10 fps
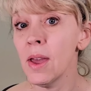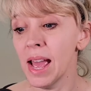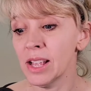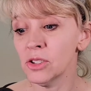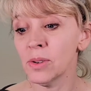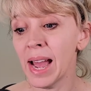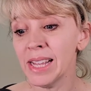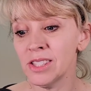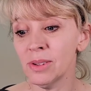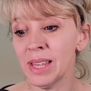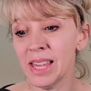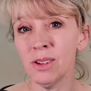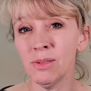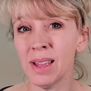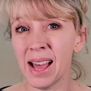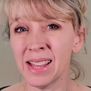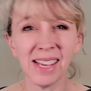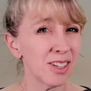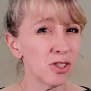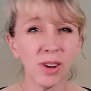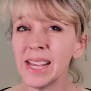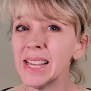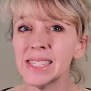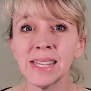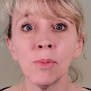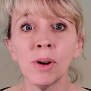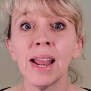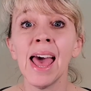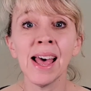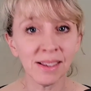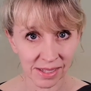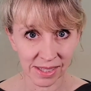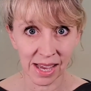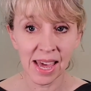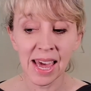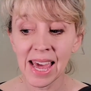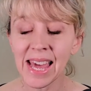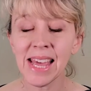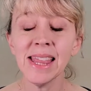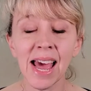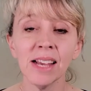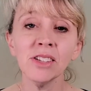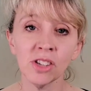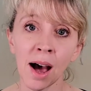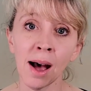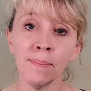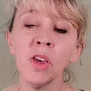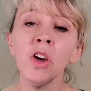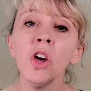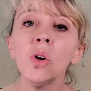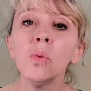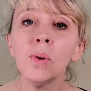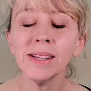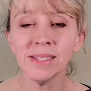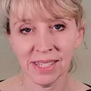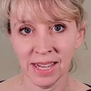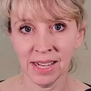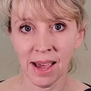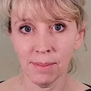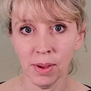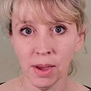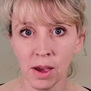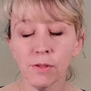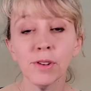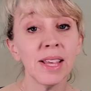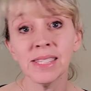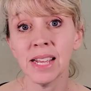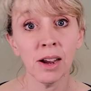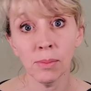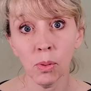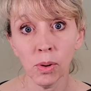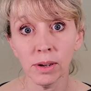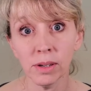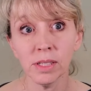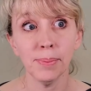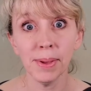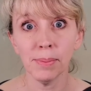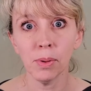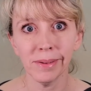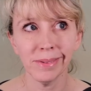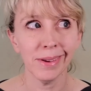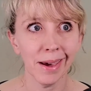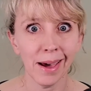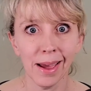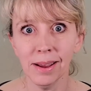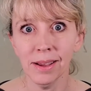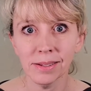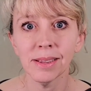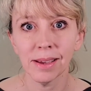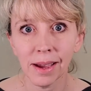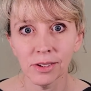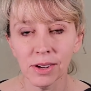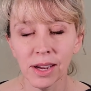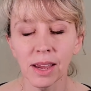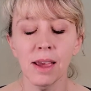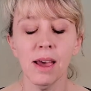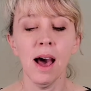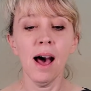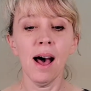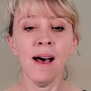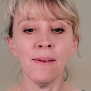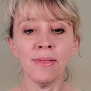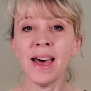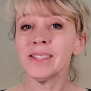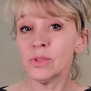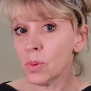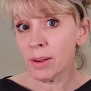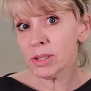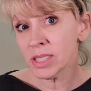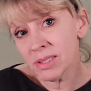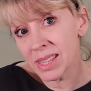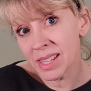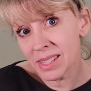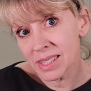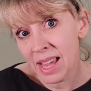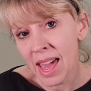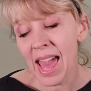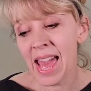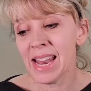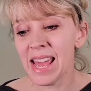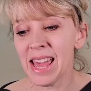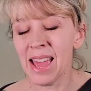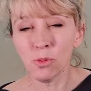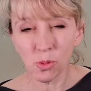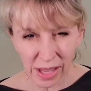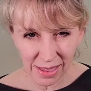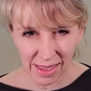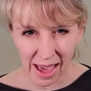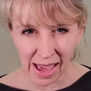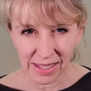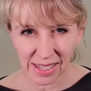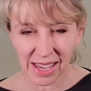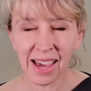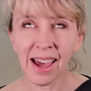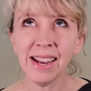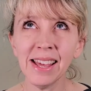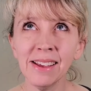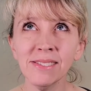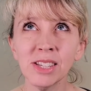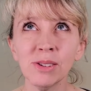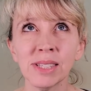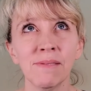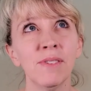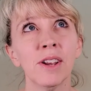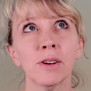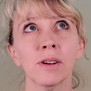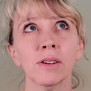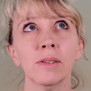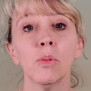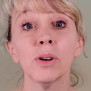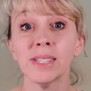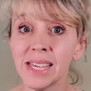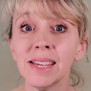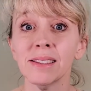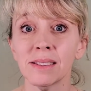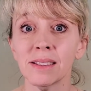and try to get you not elected, try to get someone else in that job who will stand up for things that are important to people, to God, to the country. That's why we're doing this. And with that, it kind of gives U.S. Inventor more teeth.